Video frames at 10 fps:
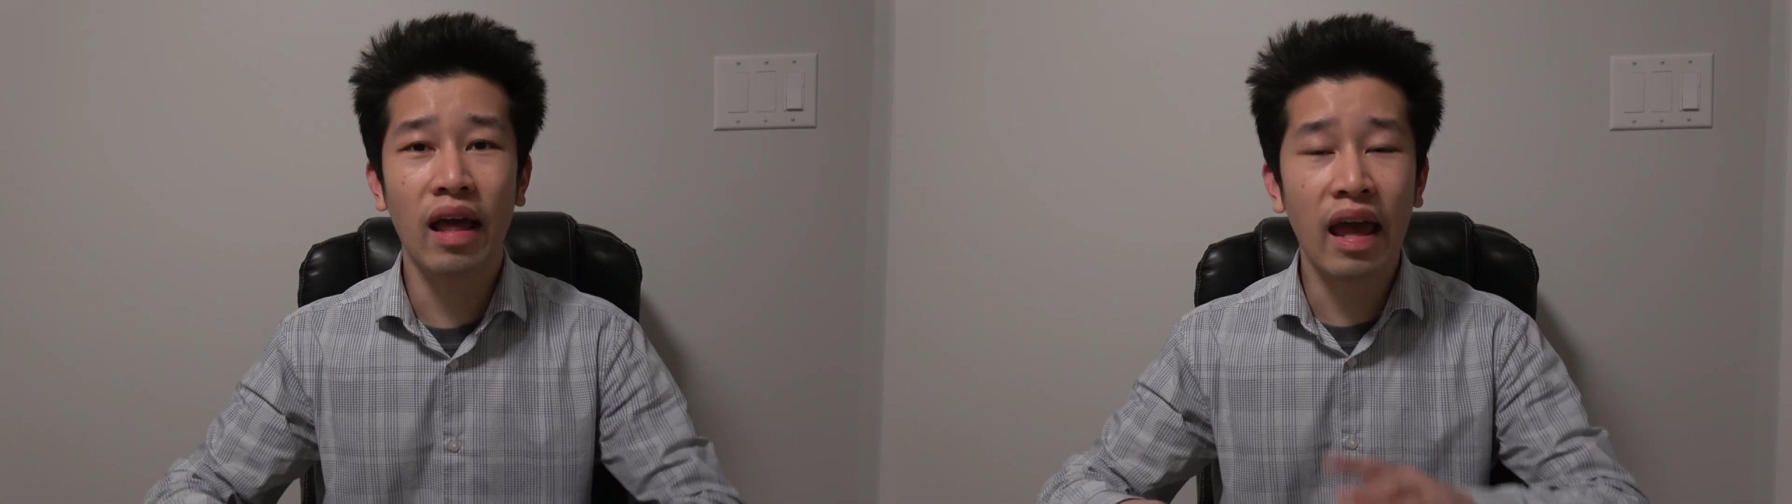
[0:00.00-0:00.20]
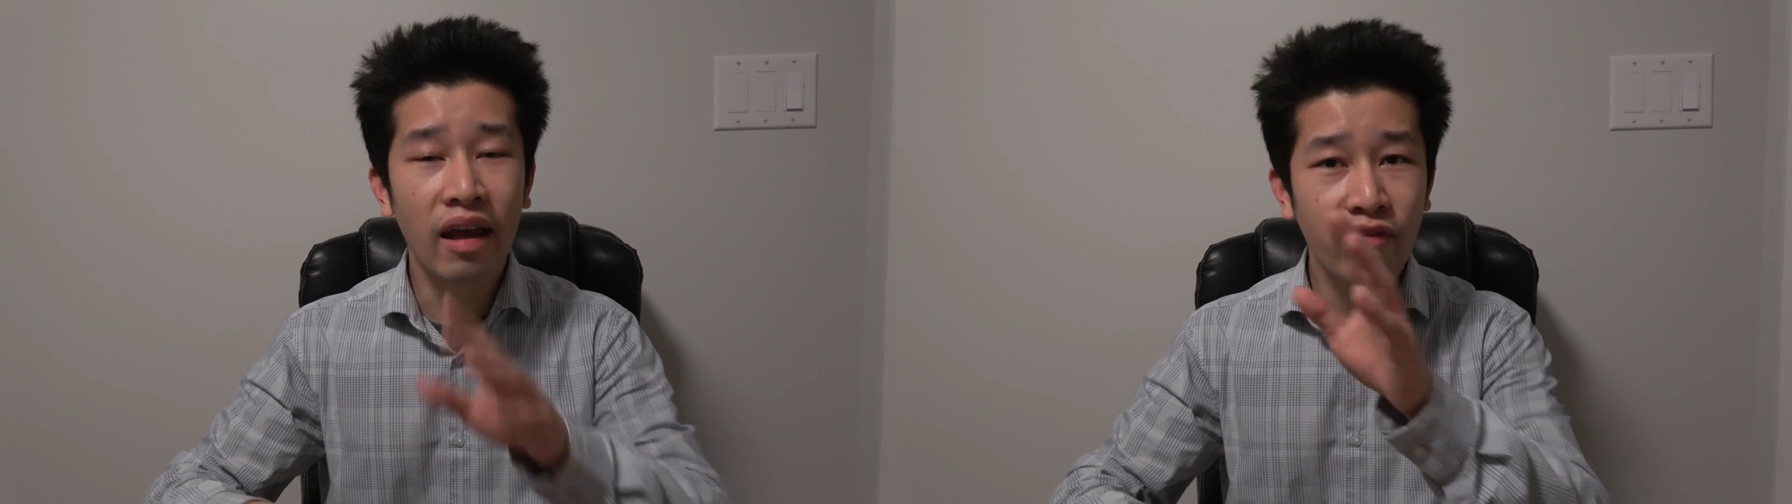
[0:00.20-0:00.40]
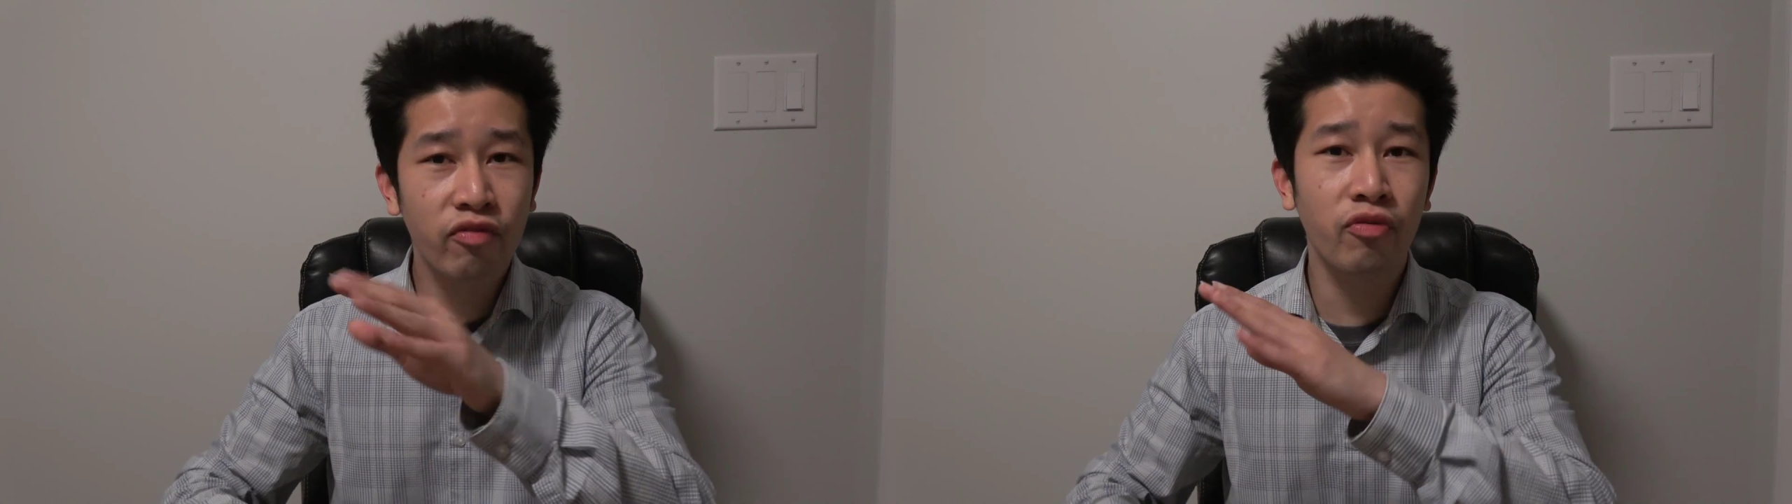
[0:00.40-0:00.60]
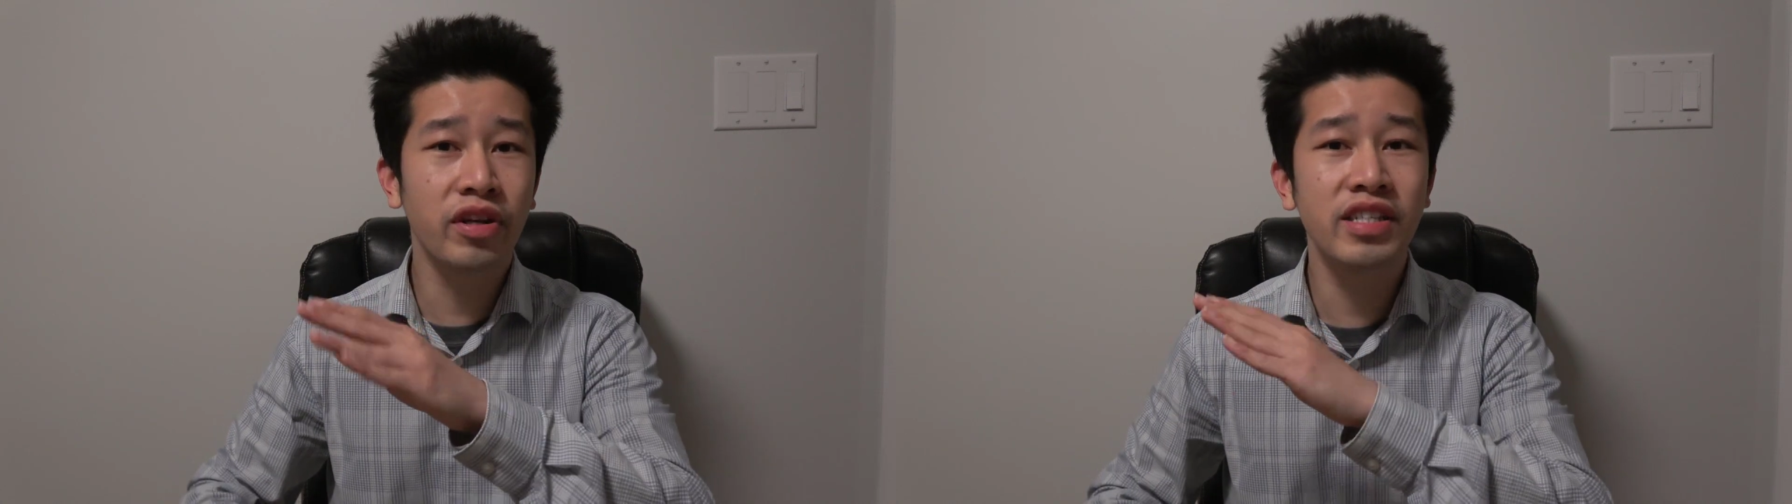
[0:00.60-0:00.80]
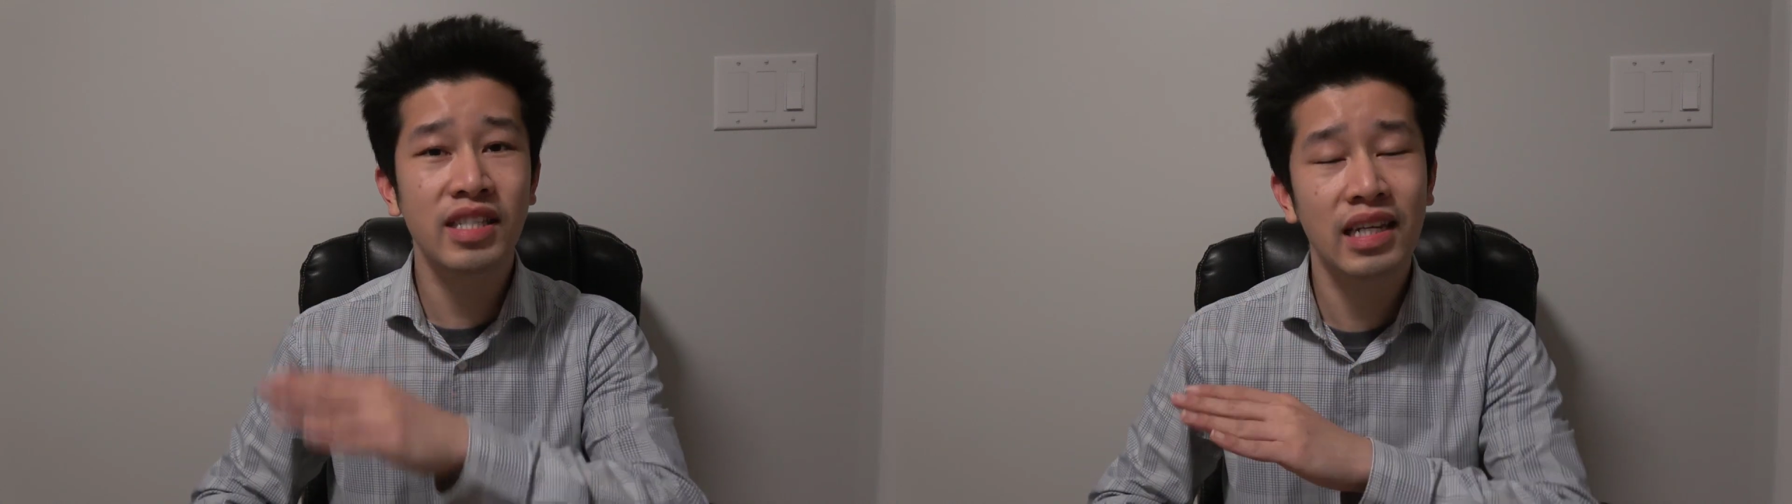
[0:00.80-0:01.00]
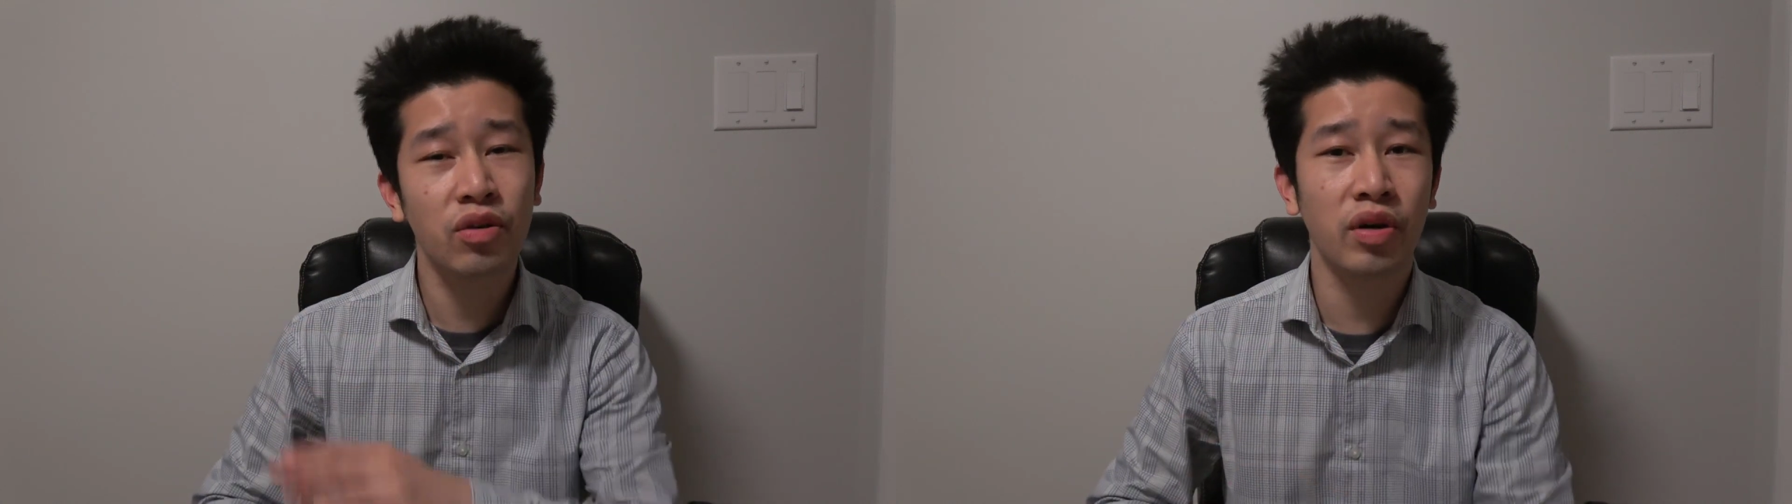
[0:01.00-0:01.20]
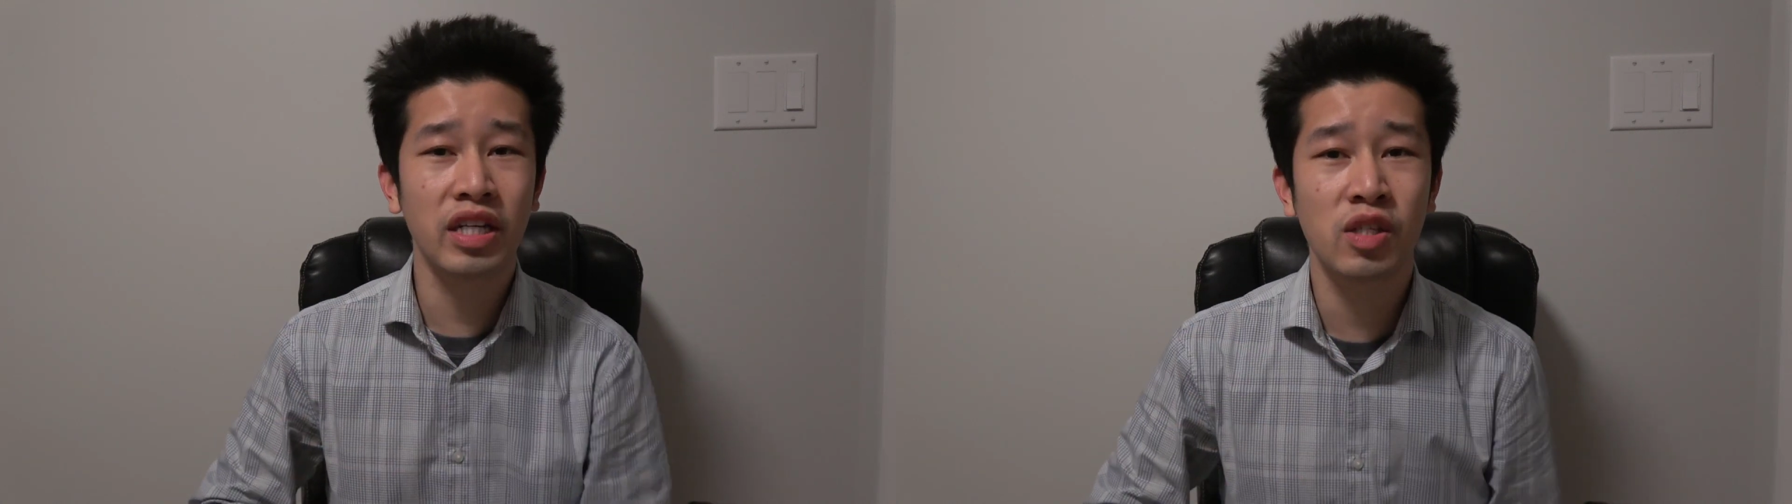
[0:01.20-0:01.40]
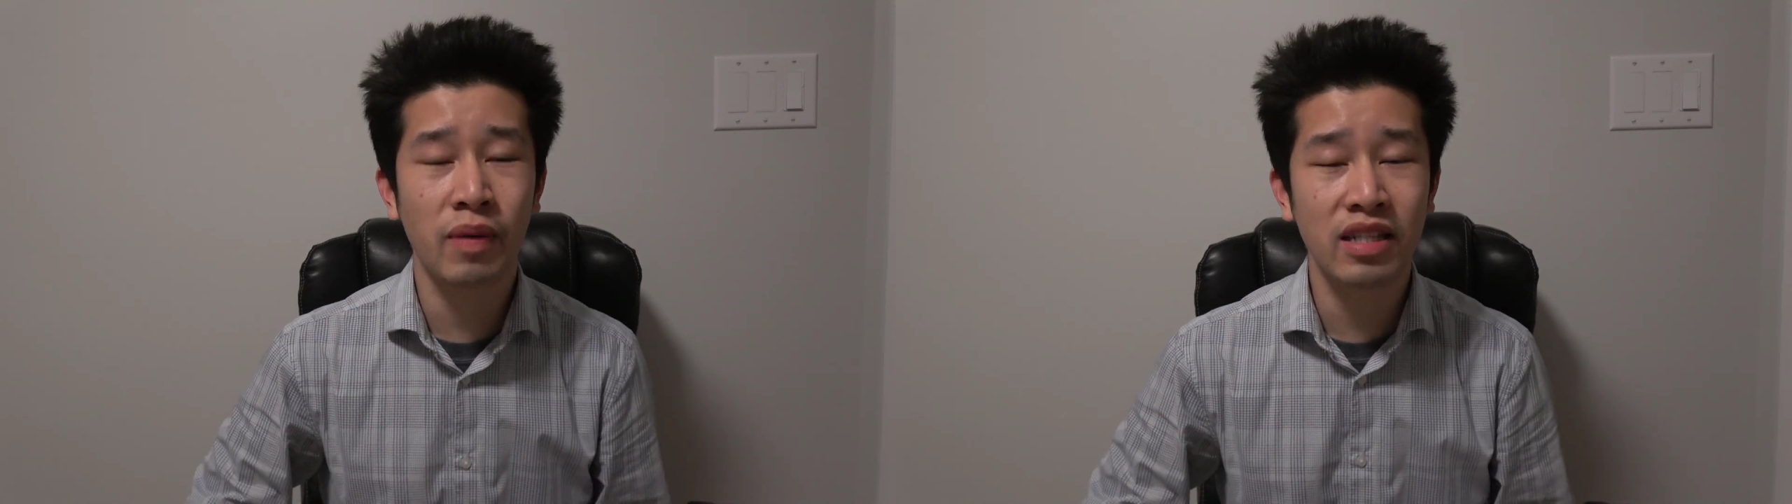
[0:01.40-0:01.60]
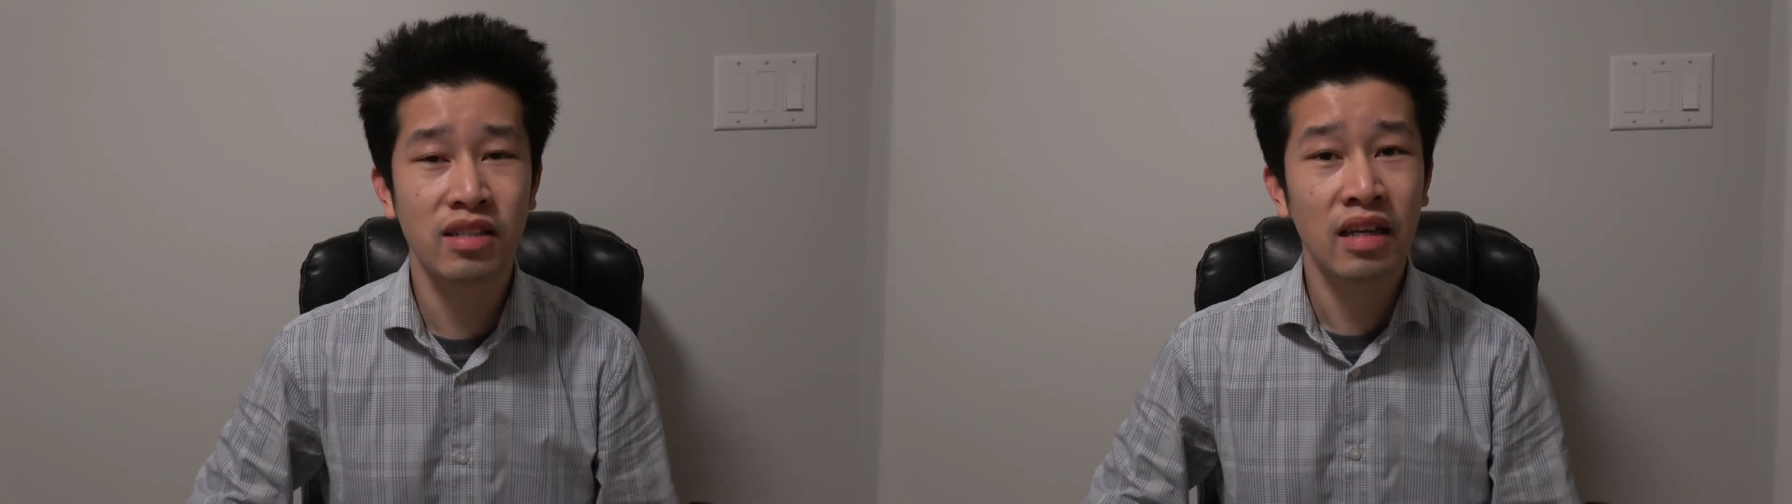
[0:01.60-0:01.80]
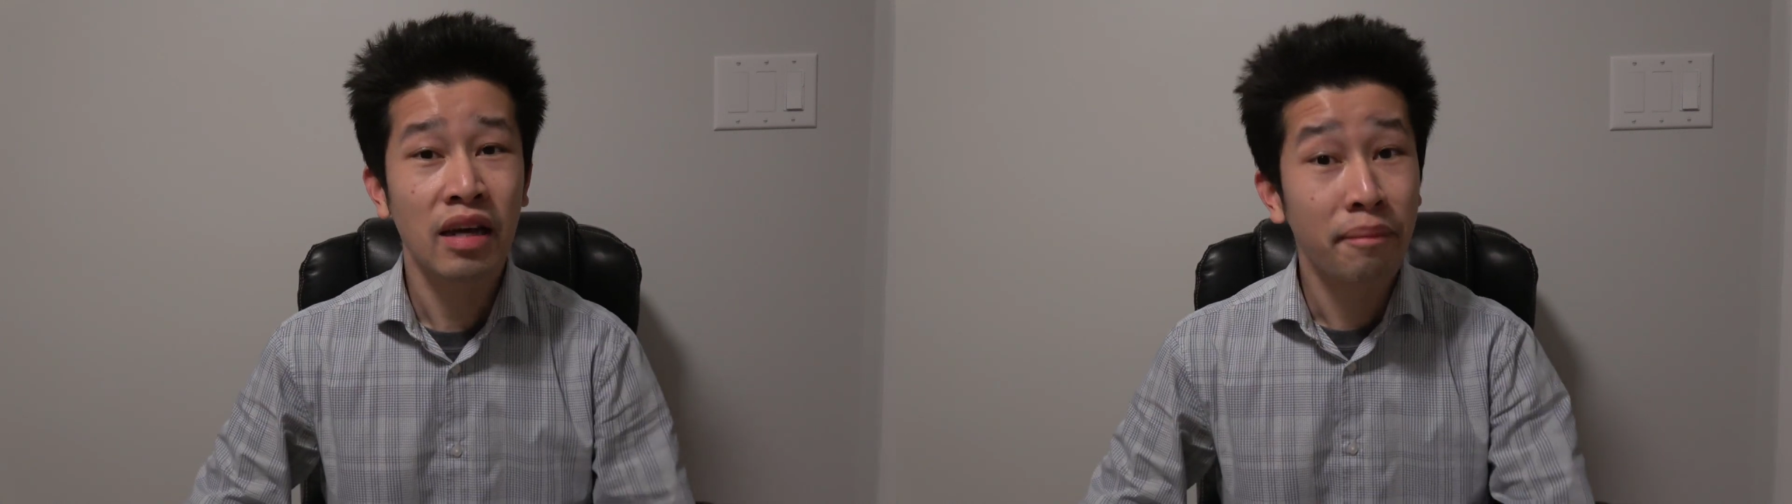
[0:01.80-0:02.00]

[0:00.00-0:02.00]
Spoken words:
every single expense,